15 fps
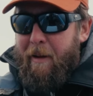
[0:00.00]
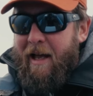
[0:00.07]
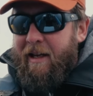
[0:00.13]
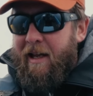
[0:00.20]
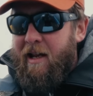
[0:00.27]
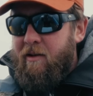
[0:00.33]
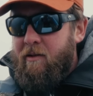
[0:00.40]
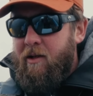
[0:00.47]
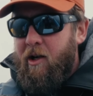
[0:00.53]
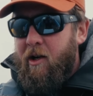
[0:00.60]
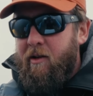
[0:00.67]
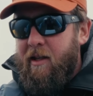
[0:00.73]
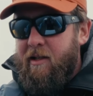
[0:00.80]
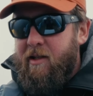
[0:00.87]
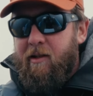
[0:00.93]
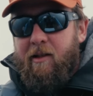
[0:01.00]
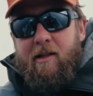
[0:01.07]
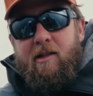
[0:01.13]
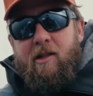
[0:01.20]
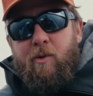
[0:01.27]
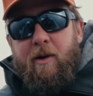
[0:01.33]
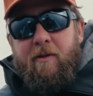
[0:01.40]
back end, you know, that's at
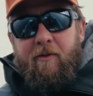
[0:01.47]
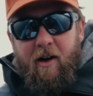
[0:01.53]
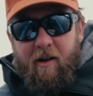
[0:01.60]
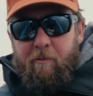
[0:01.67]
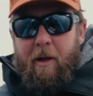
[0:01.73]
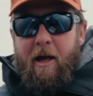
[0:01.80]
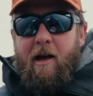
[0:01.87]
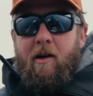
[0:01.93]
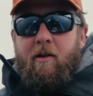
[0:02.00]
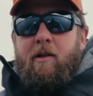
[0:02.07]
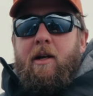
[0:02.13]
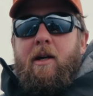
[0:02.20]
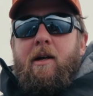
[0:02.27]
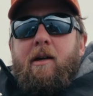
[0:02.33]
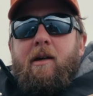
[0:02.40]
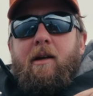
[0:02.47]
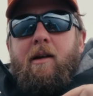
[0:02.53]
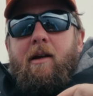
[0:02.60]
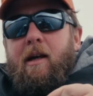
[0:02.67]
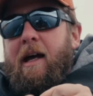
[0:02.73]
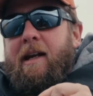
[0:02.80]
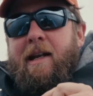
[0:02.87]
least 25 pound.
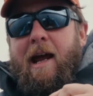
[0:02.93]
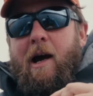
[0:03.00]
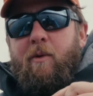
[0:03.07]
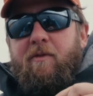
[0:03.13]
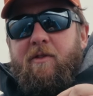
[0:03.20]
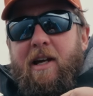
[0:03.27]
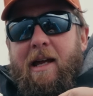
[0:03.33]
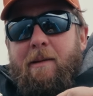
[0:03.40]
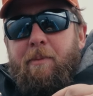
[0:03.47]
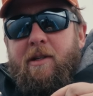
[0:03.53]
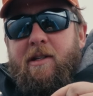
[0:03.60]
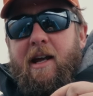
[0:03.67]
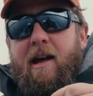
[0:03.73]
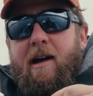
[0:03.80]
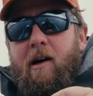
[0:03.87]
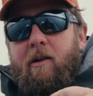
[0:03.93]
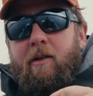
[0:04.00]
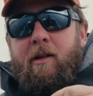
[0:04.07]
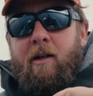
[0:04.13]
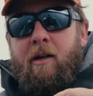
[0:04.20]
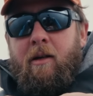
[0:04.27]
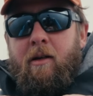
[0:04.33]
And now we've tapered
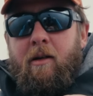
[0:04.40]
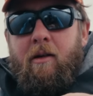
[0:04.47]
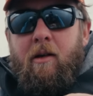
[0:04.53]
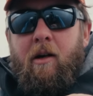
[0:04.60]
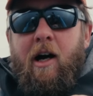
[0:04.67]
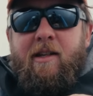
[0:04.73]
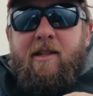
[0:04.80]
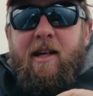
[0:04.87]
down, I'd